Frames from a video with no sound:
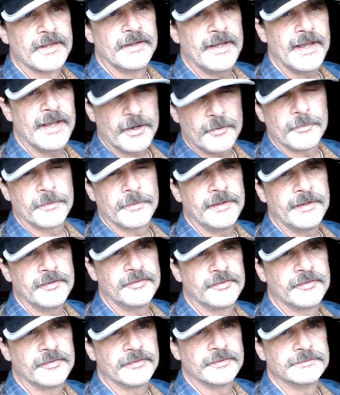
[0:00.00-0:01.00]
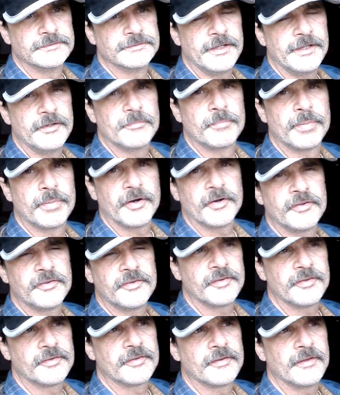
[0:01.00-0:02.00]
equities that you
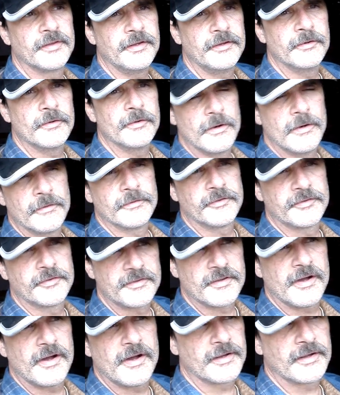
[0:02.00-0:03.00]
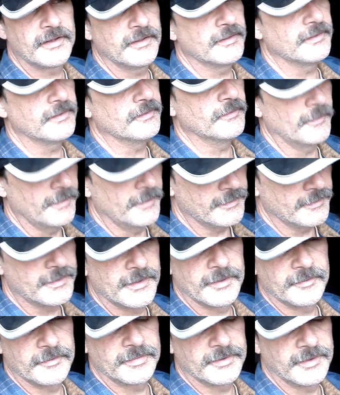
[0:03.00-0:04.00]
purchased, that you own stock in oil
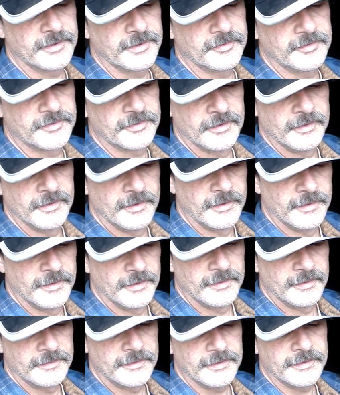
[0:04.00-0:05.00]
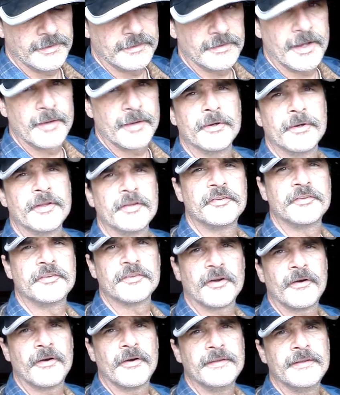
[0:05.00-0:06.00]
companies. Then I'm really
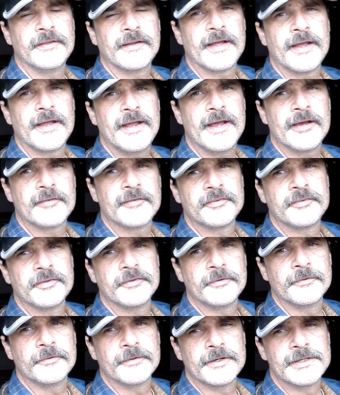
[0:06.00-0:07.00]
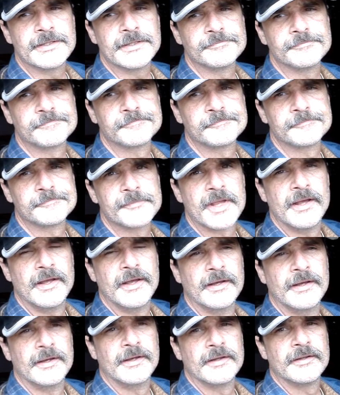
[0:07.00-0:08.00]
sorry that I have to
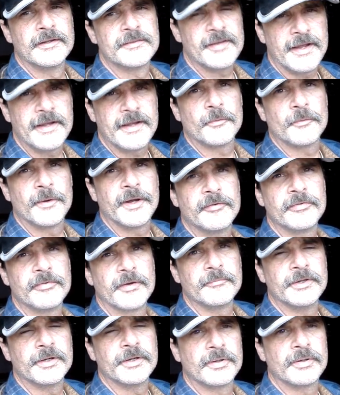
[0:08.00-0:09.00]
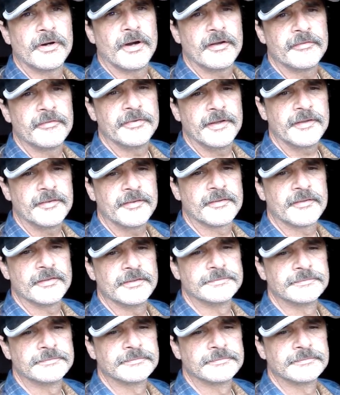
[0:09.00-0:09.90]
take away from your profits